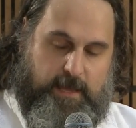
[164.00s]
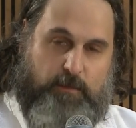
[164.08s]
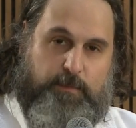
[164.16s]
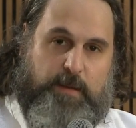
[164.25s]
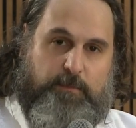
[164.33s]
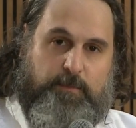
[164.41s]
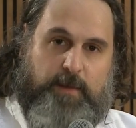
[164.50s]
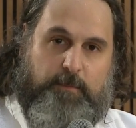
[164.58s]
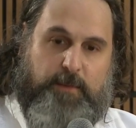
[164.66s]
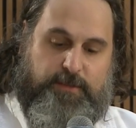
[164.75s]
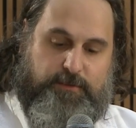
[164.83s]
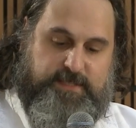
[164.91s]
I remember my
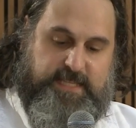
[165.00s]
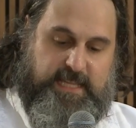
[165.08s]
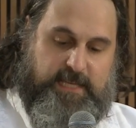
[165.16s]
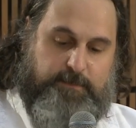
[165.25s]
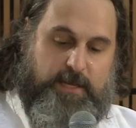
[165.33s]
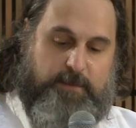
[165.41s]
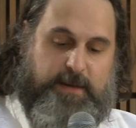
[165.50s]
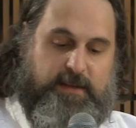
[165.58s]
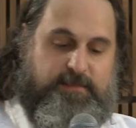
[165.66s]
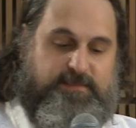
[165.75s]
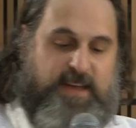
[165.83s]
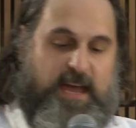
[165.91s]
mother telling me
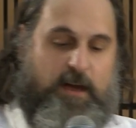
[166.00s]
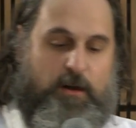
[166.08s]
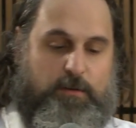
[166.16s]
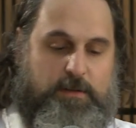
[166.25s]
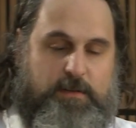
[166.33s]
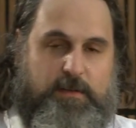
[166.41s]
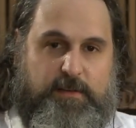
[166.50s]
about a vow